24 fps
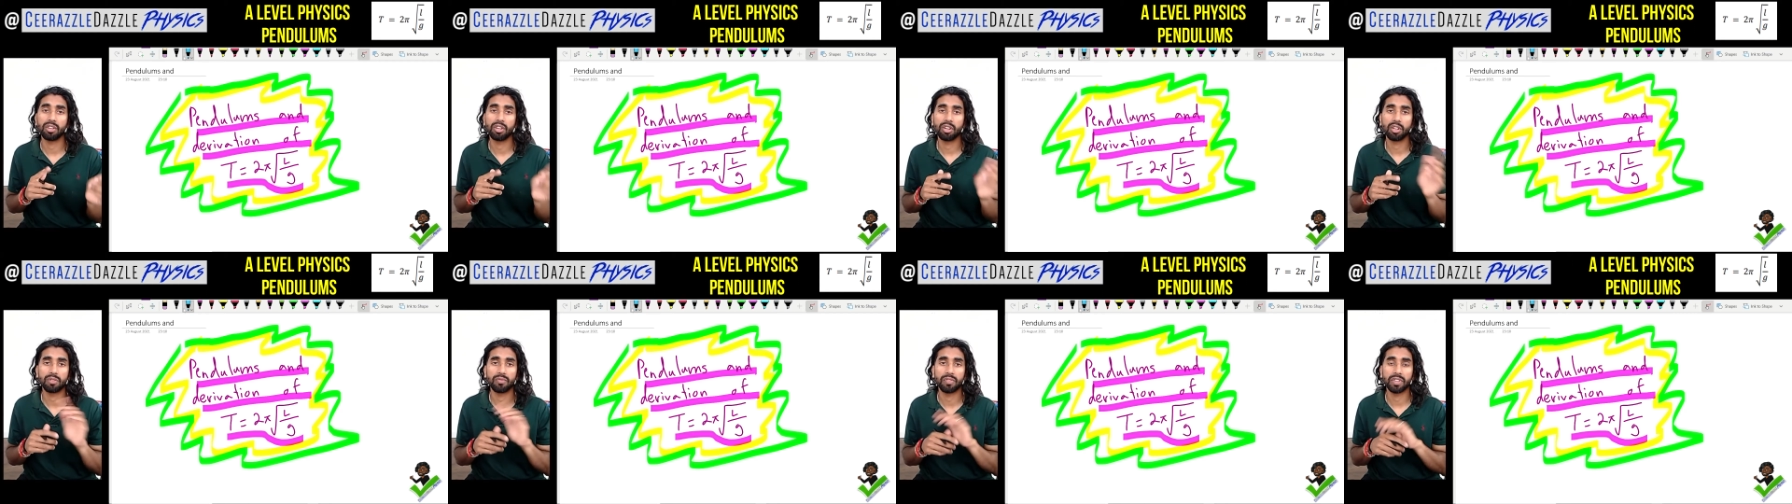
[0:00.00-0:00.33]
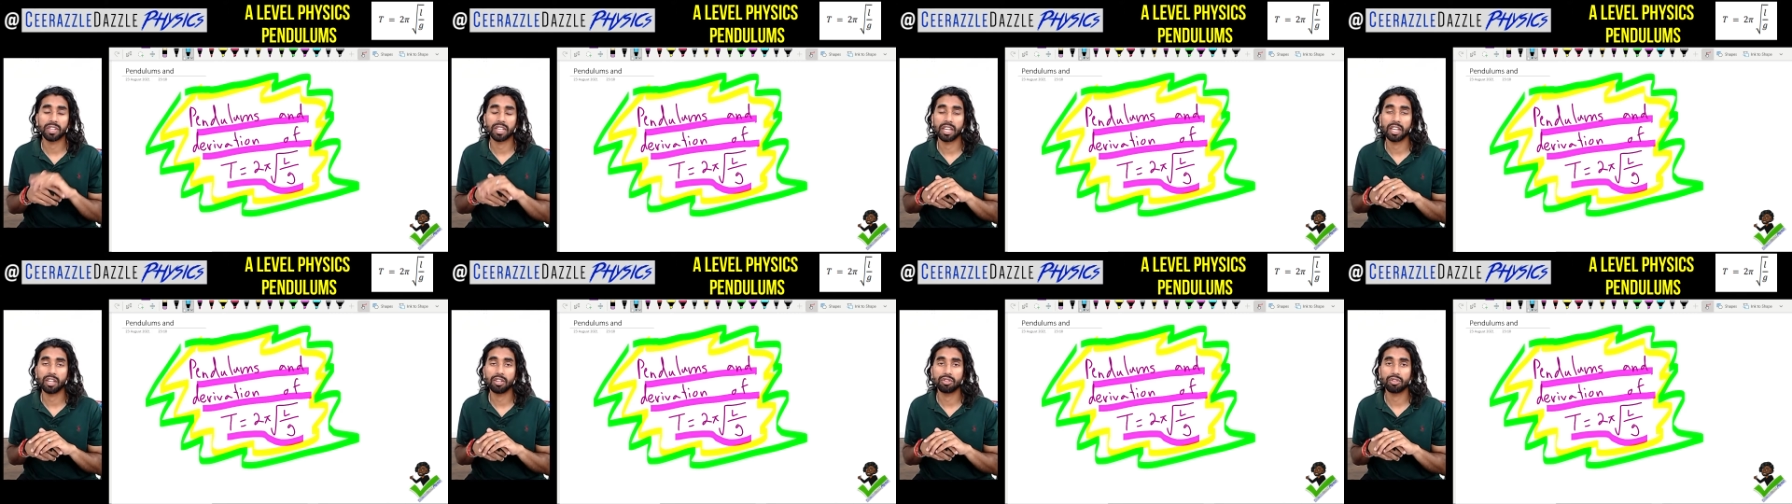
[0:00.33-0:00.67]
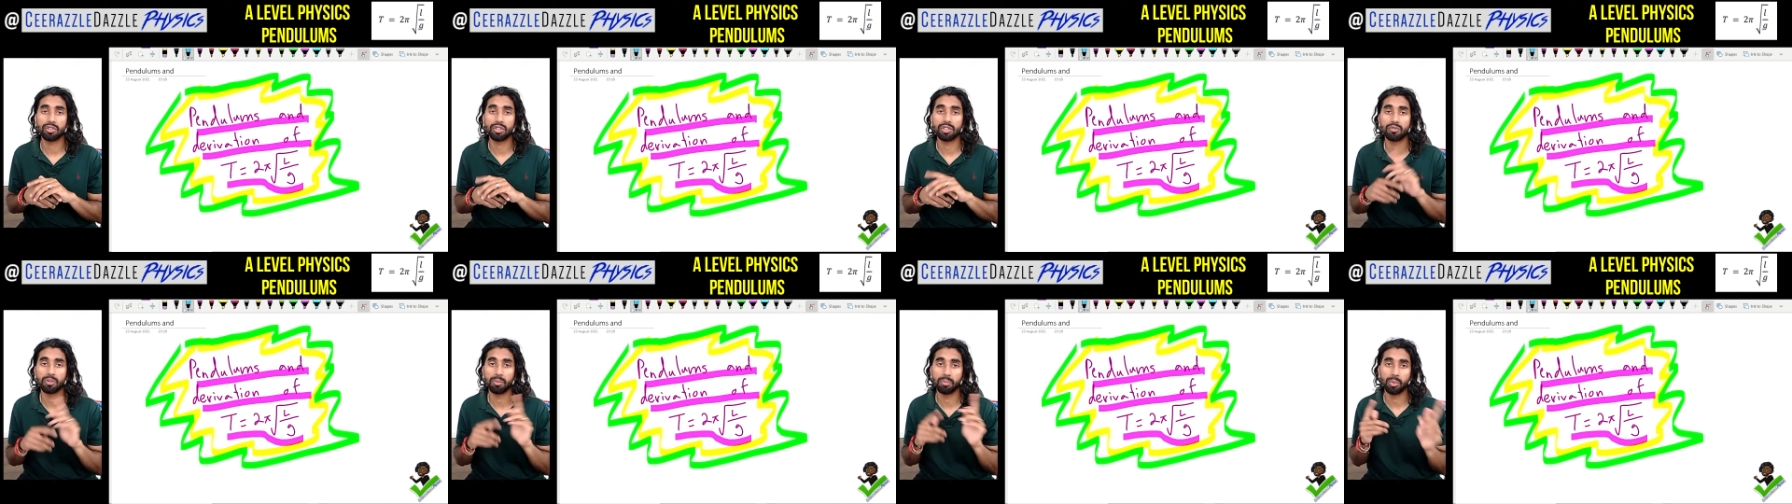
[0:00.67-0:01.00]

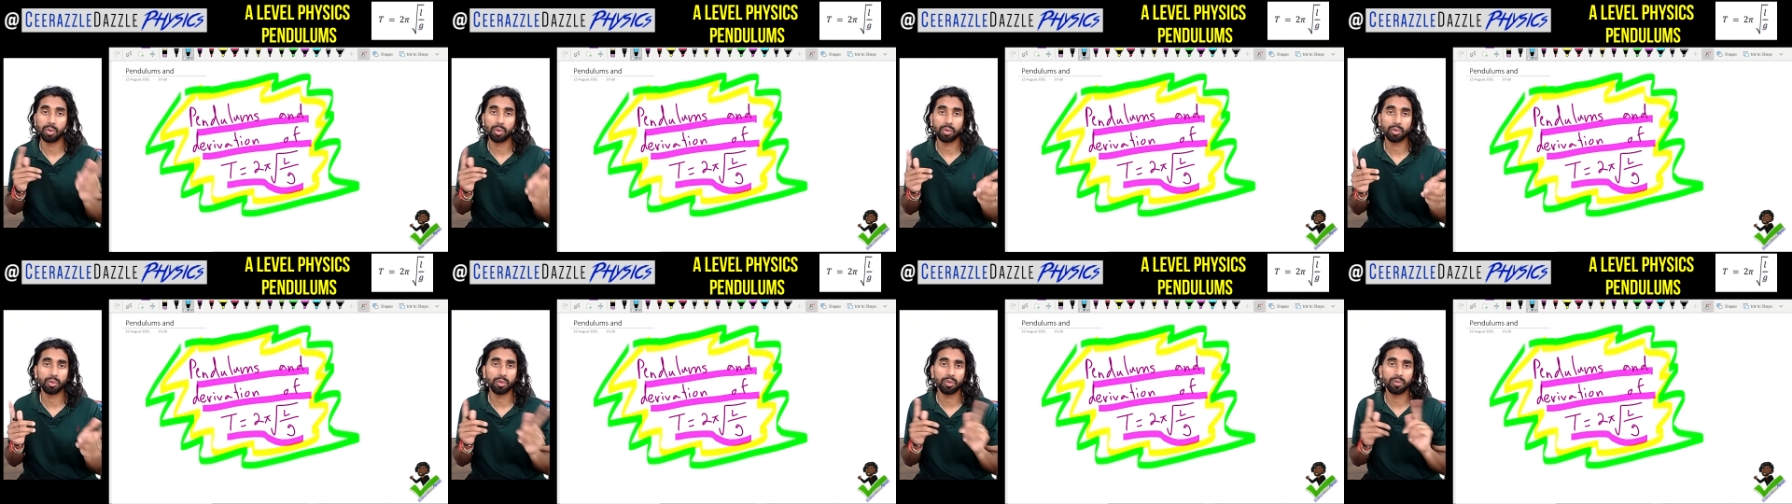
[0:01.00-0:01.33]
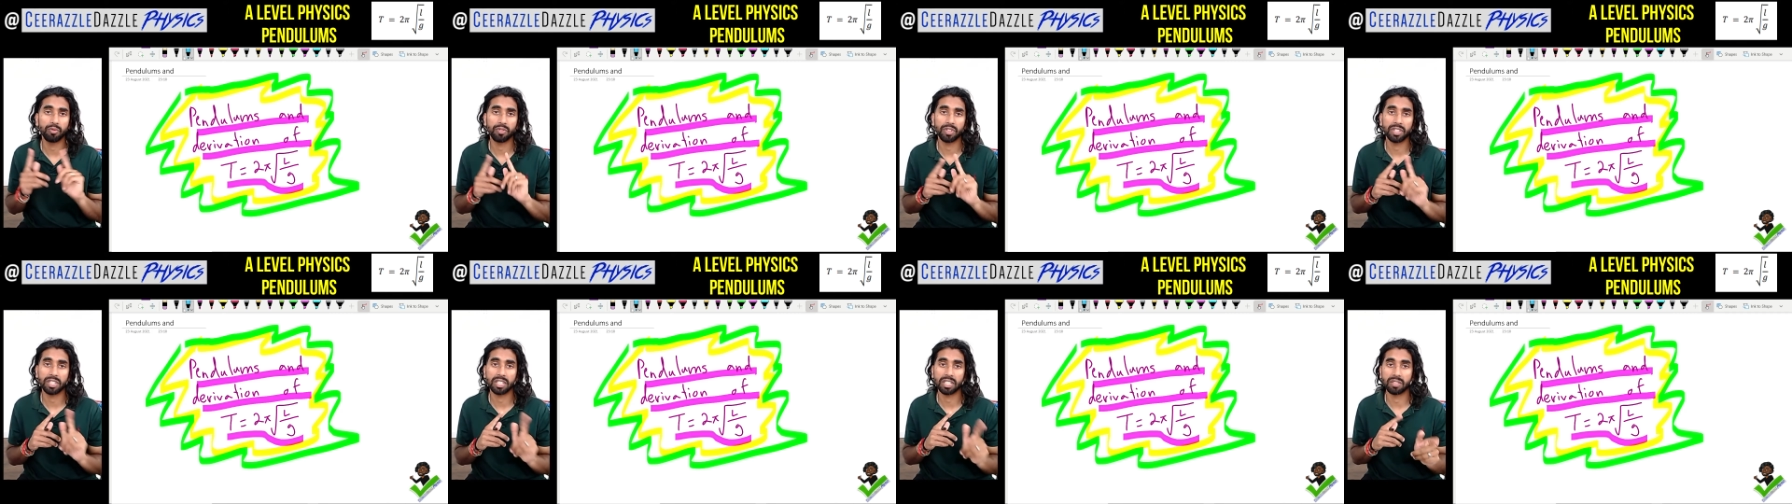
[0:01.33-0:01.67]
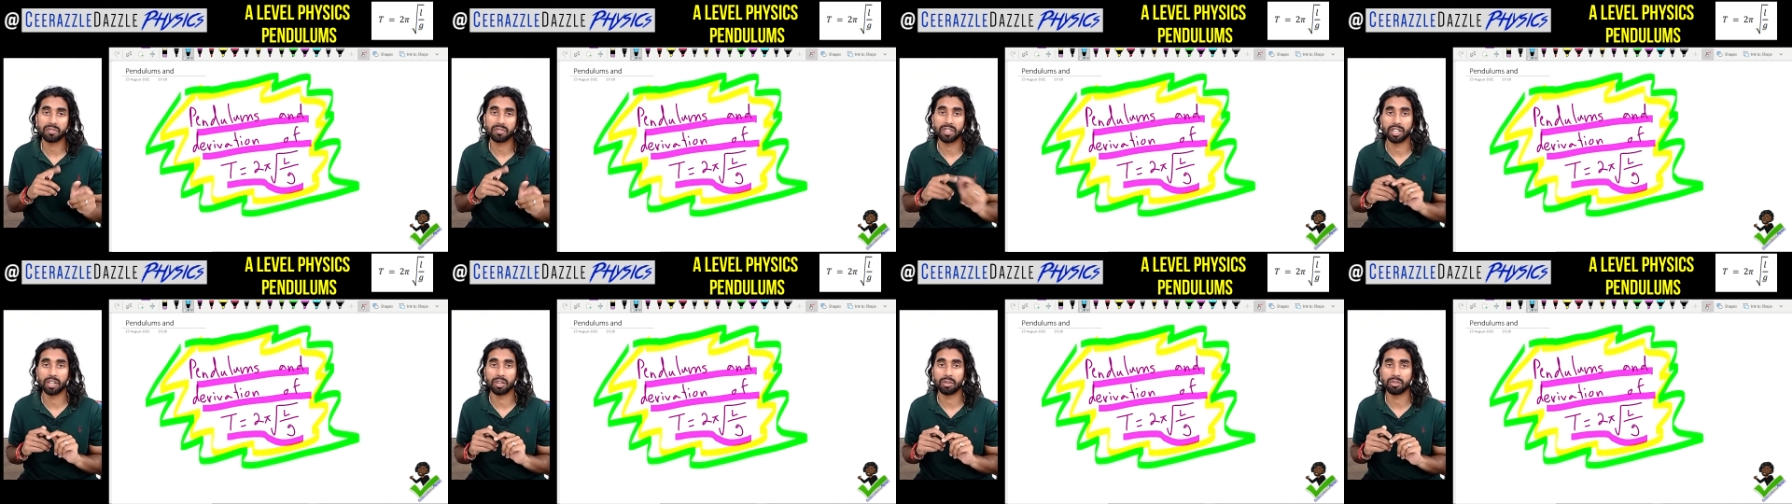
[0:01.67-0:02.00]
notifications for more cool physics
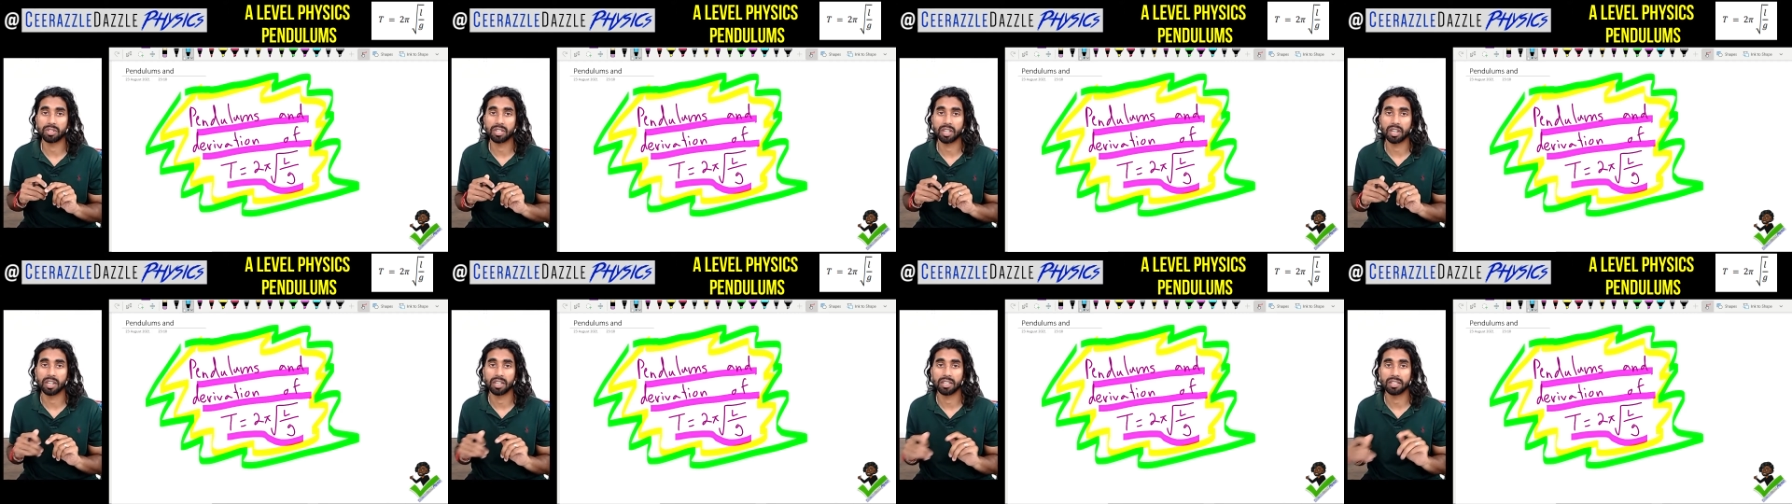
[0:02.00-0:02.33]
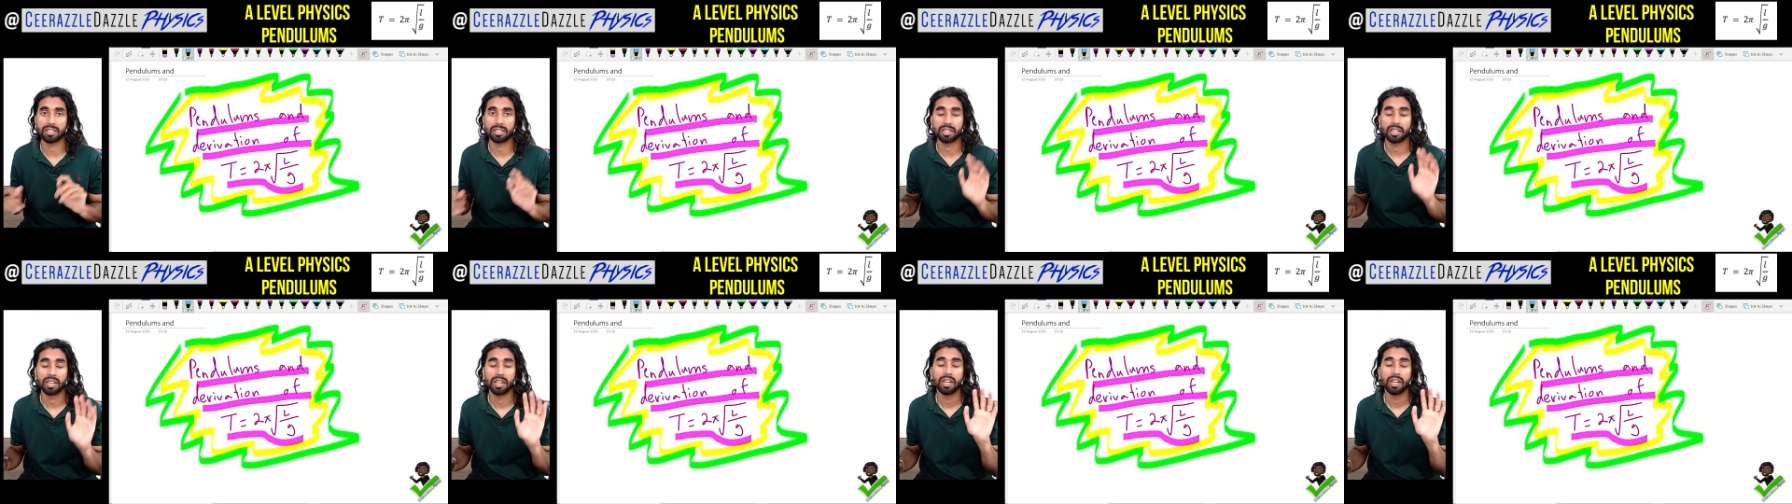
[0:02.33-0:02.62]
videos, guys.